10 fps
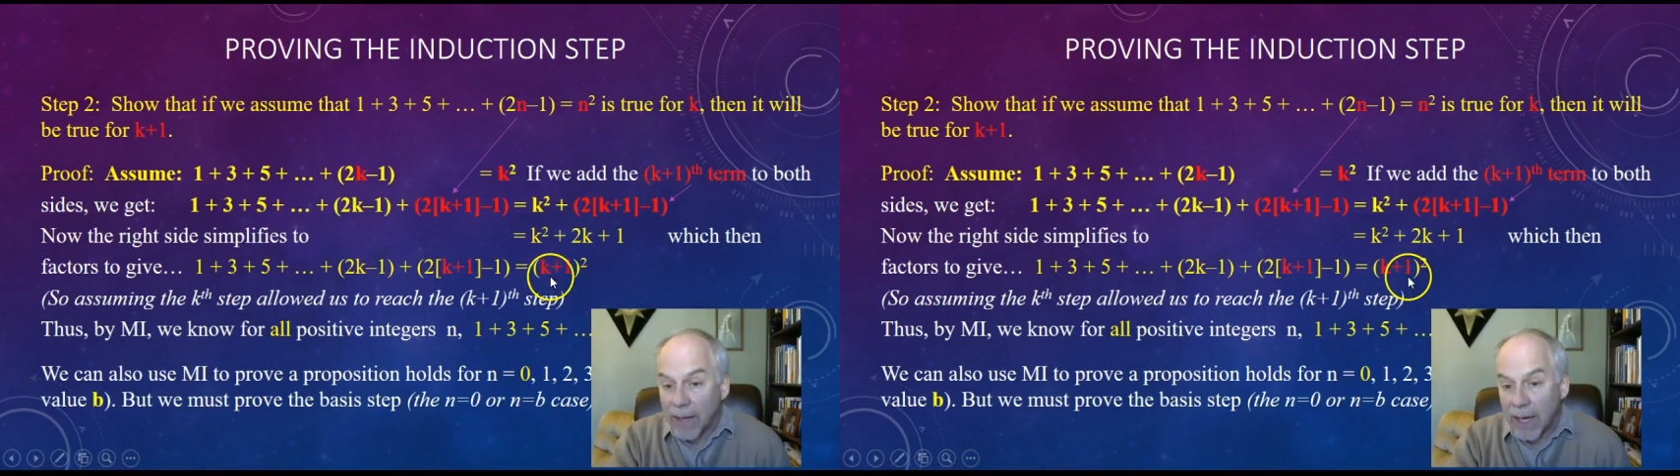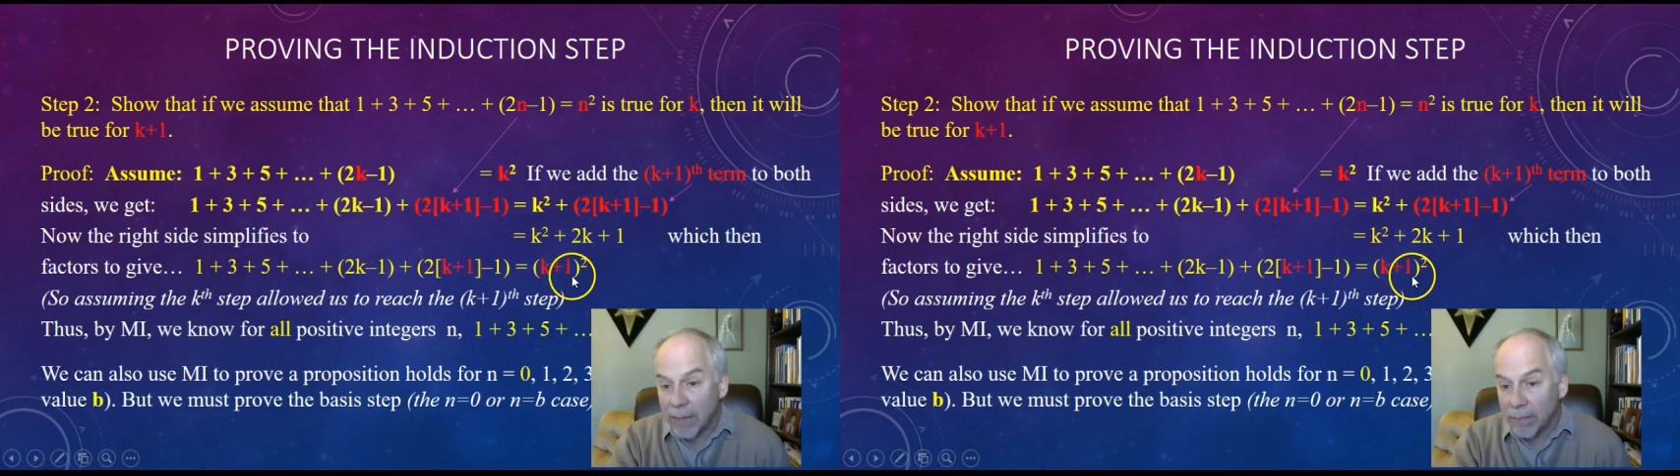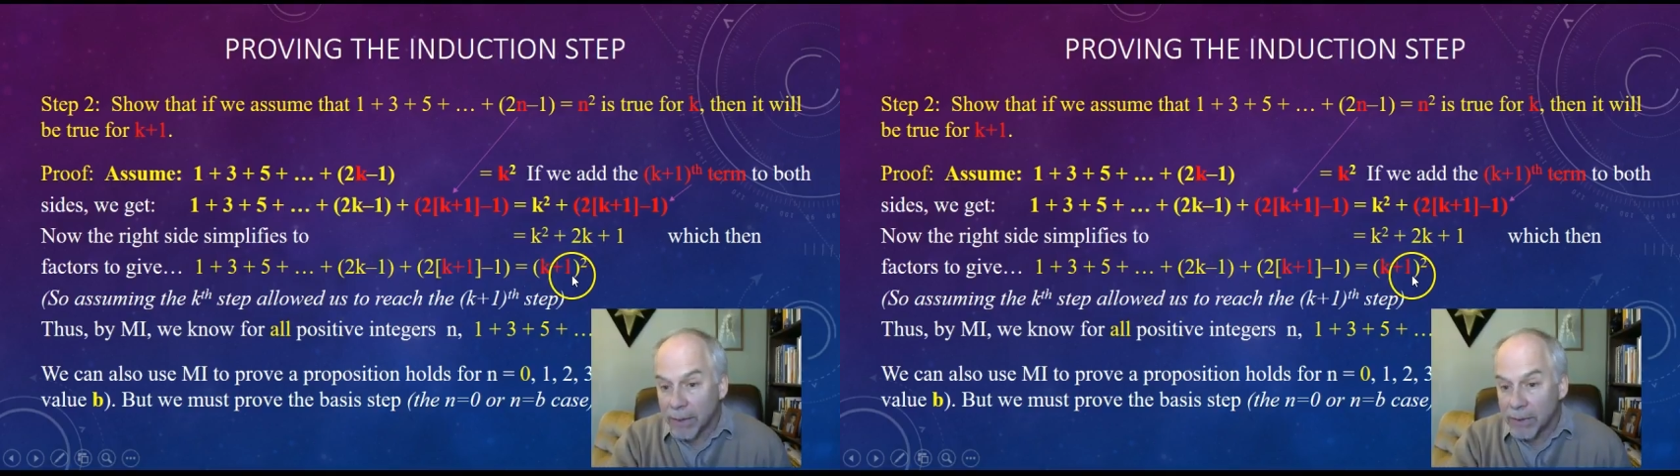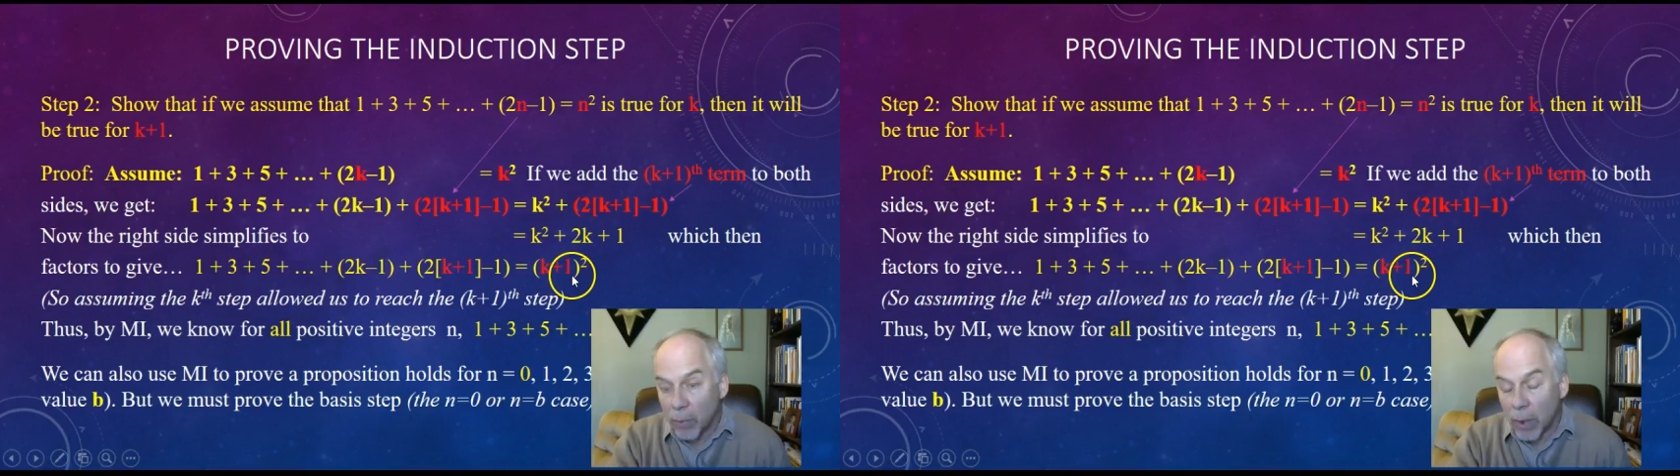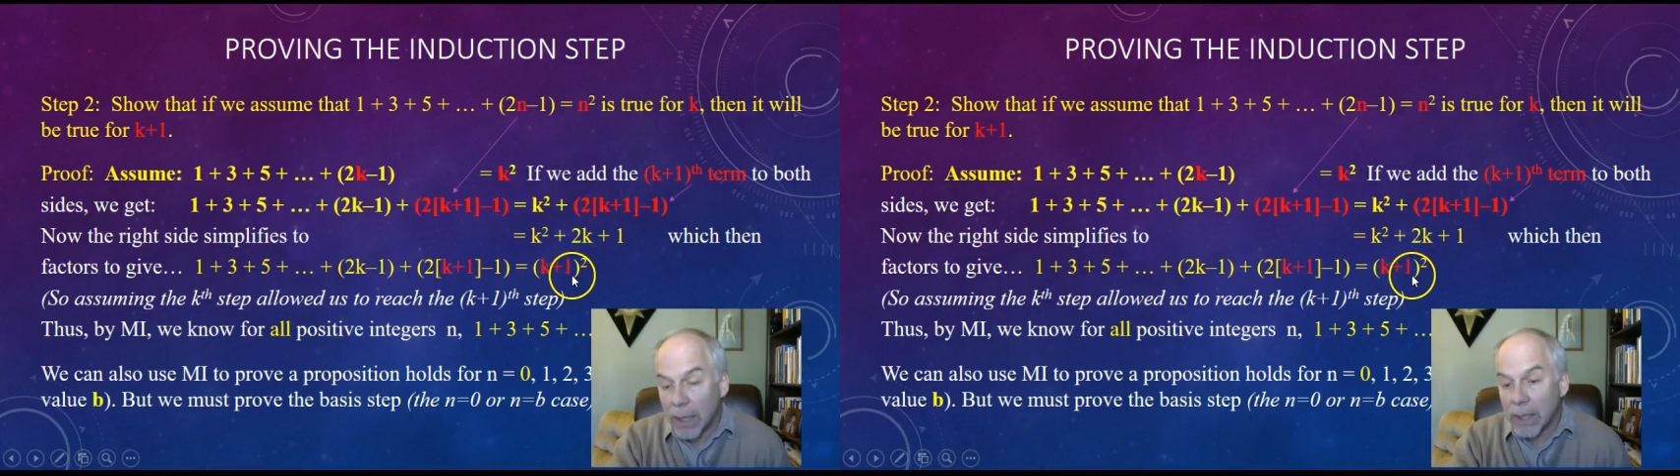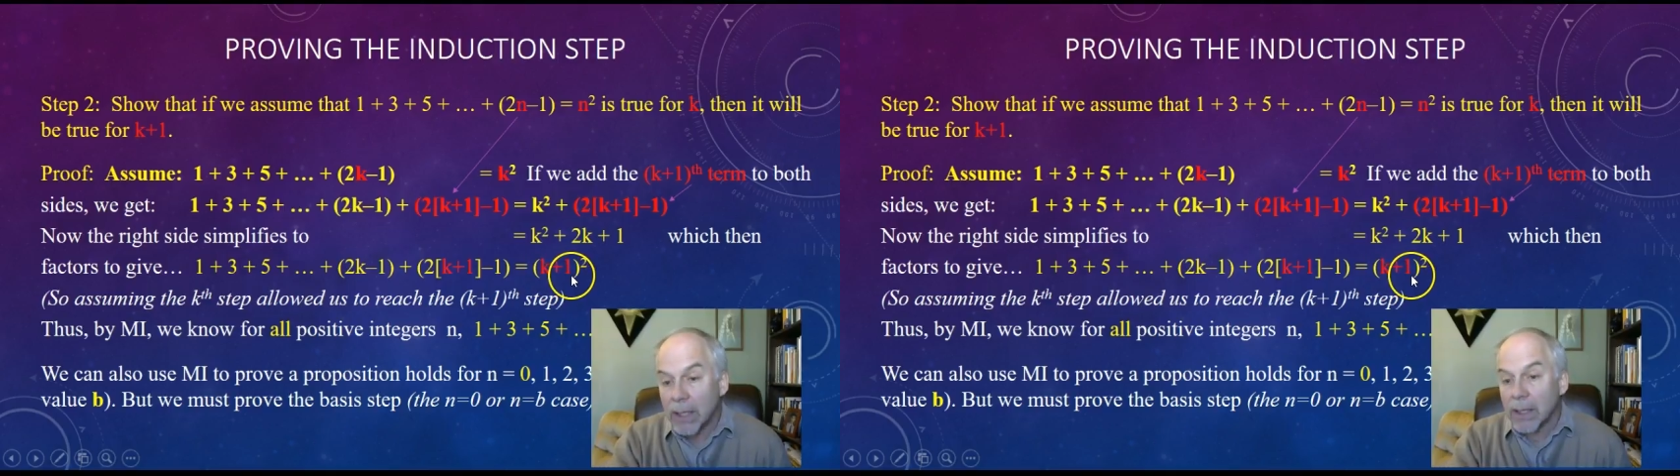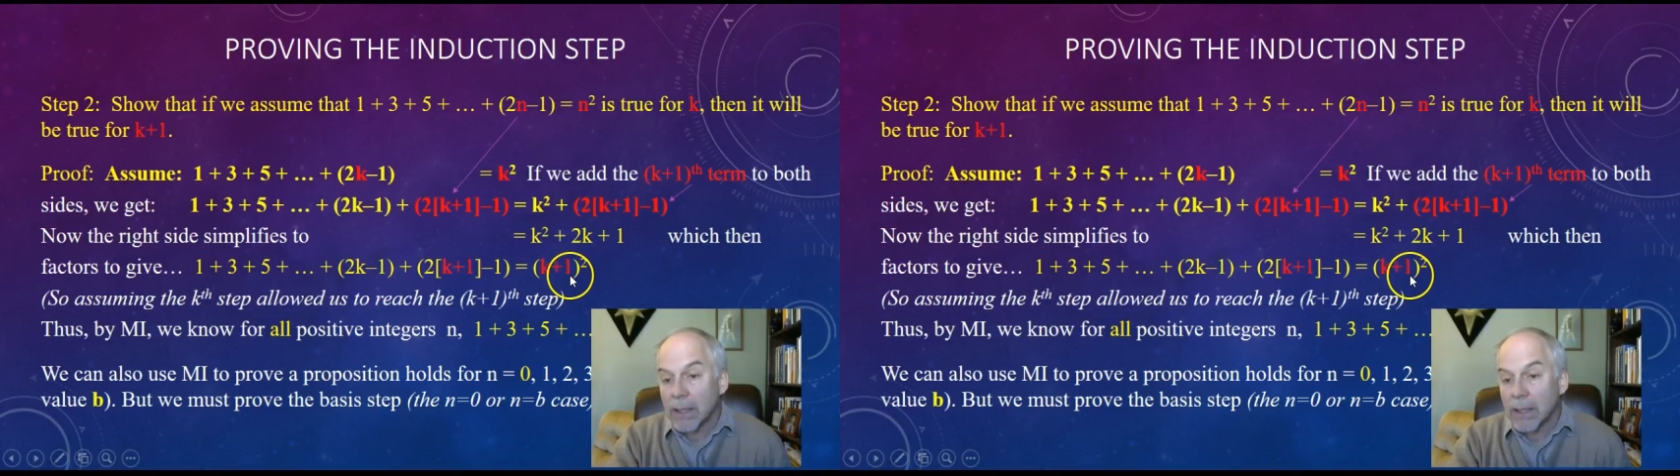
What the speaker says: k plus 1